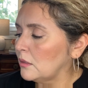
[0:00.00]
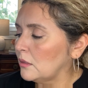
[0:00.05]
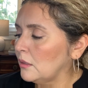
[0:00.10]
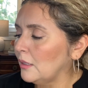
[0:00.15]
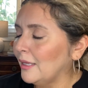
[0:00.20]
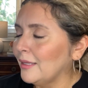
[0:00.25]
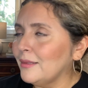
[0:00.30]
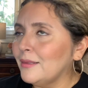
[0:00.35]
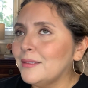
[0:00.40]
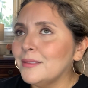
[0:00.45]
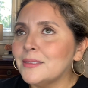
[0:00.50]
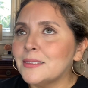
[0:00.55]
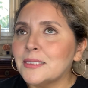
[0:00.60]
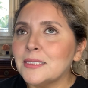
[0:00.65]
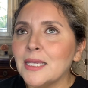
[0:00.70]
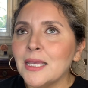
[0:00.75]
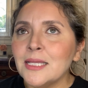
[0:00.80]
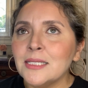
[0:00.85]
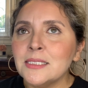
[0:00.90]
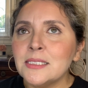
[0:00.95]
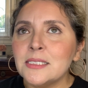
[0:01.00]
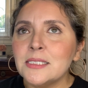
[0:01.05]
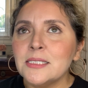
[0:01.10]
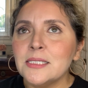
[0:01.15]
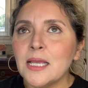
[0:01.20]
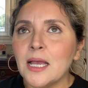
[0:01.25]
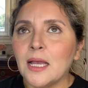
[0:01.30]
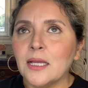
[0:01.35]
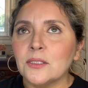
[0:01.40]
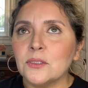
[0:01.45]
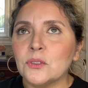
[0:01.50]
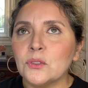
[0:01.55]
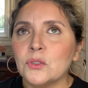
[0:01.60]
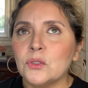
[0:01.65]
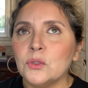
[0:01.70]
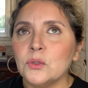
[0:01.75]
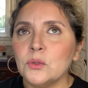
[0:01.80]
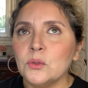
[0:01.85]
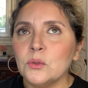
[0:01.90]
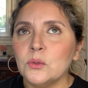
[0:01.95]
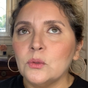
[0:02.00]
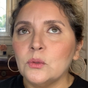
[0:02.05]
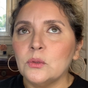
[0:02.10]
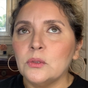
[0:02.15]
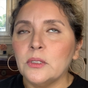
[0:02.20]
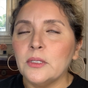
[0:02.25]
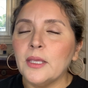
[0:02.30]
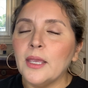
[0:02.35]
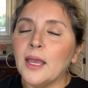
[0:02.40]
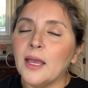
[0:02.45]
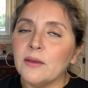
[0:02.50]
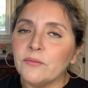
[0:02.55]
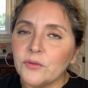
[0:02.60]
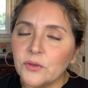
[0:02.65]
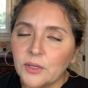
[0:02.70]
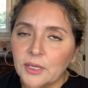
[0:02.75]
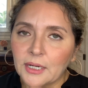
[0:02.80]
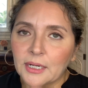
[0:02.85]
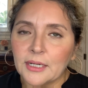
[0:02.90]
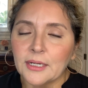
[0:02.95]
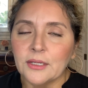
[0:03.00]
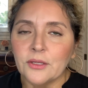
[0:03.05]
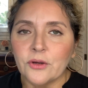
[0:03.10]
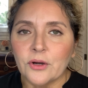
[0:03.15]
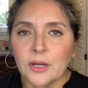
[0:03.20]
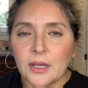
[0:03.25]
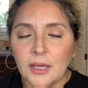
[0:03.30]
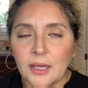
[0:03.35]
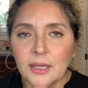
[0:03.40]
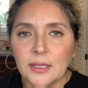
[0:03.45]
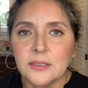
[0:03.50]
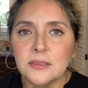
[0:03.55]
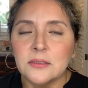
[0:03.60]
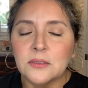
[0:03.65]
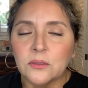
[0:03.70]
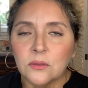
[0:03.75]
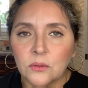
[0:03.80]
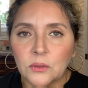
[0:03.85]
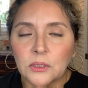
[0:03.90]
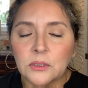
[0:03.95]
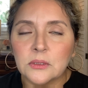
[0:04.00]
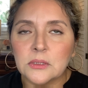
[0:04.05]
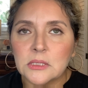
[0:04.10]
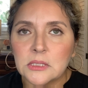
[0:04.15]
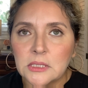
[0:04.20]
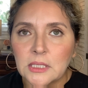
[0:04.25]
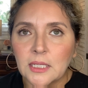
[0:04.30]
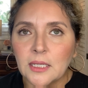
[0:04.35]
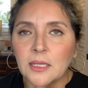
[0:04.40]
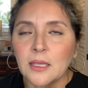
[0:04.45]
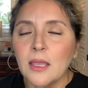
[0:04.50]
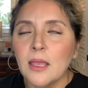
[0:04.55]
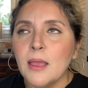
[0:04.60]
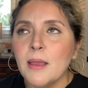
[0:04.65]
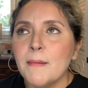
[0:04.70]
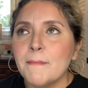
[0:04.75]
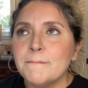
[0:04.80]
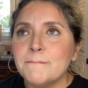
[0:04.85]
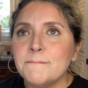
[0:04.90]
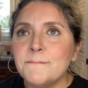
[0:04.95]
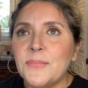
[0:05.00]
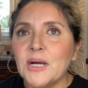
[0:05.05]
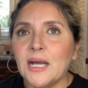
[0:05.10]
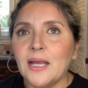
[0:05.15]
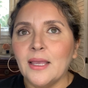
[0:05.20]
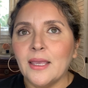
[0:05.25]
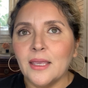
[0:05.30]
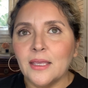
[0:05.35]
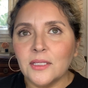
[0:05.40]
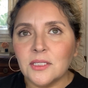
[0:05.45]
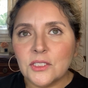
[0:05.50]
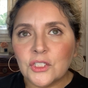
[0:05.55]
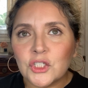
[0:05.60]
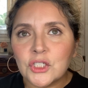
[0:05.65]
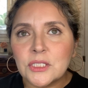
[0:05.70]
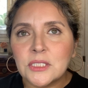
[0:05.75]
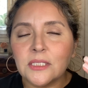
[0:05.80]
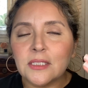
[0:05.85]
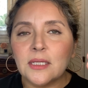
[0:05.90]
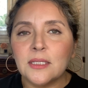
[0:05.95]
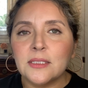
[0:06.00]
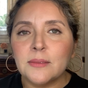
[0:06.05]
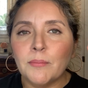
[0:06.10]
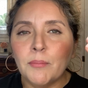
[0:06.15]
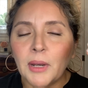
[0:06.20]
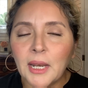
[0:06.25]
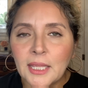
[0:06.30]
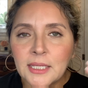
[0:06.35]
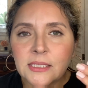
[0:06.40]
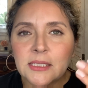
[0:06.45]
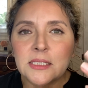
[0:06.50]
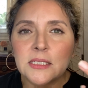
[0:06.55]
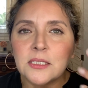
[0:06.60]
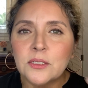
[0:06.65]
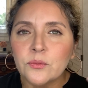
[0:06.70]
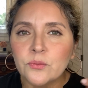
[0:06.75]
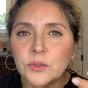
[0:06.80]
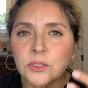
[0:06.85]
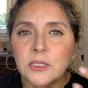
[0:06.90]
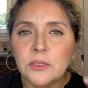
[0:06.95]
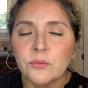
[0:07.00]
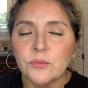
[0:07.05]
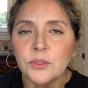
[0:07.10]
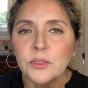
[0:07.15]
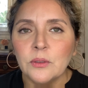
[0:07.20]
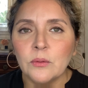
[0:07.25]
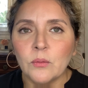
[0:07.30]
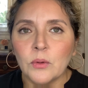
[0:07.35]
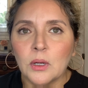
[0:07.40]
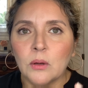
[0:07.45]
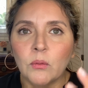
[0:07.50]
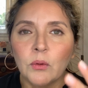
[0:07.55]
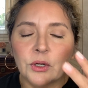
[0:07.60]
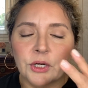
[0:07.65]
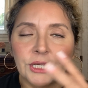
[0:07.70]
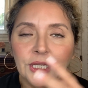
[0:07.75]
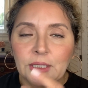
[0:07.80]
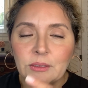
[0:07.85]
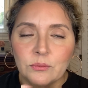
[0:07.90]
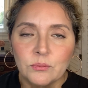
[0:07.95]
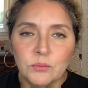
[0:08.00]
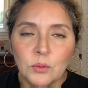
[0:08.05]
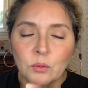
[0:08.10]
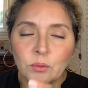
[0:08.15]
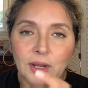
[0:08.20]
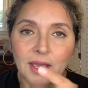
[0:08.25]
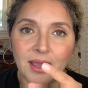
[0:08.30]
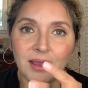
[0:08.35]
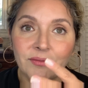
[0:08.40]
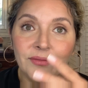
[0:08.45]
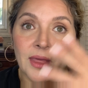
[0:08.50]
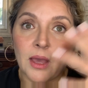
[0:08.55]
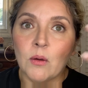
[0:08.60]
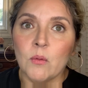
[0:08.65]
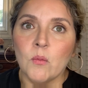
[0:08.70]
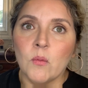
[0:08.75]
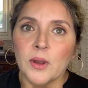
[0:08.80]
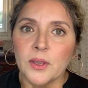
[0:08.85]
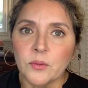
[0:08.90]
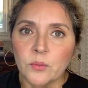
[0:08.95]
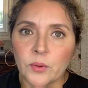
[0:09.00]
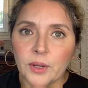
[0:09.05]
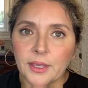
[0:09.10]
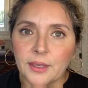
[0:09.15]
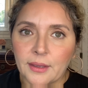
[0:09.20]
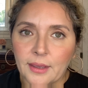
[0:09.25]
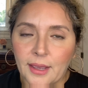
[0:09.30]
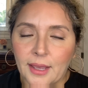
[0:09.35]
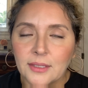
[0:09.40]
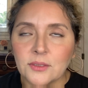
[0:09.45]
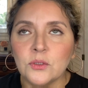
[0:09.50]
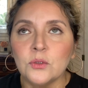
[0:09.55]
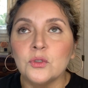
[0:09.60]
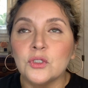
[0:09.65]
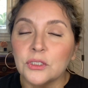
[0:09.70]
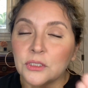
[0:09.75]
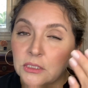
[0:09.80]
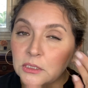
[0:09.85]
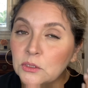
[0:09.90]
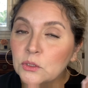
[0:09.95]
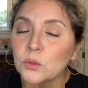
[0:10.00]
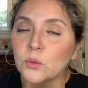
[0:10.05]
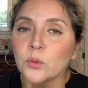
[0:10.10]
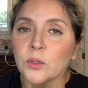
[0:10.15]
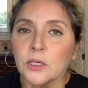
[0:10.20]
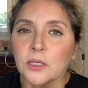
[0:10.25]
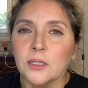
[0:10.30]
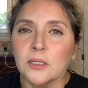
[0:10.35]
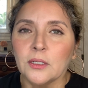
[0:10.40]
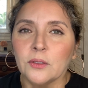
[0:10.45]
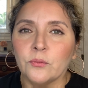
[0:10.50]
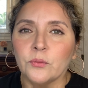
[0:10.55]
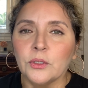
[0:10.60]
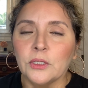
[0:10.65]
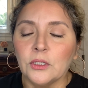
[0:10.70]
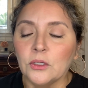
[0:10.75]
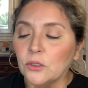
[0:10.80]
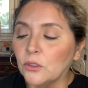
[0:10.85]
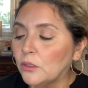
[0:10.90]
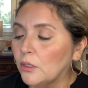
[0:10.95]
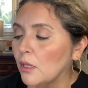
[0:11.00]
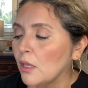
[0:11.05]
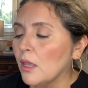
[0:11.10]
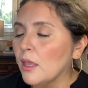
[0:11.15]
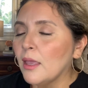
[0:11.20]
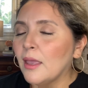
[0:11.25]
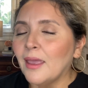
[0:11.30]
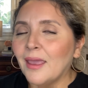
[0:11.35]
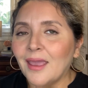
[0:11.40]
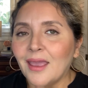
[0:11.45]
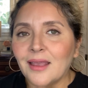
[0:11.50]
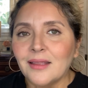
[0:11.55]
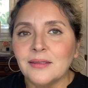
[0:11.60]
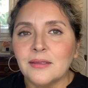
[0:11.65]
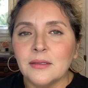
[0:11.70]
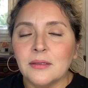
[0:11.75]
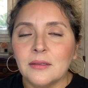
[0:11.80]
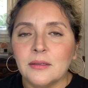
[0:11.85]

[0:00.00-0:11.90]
this tends not to, yeah, if you get it in your eyes, you know, it'll sting, but it just blends in really, really well where he won't have that white cast. You just need to work it in really good. And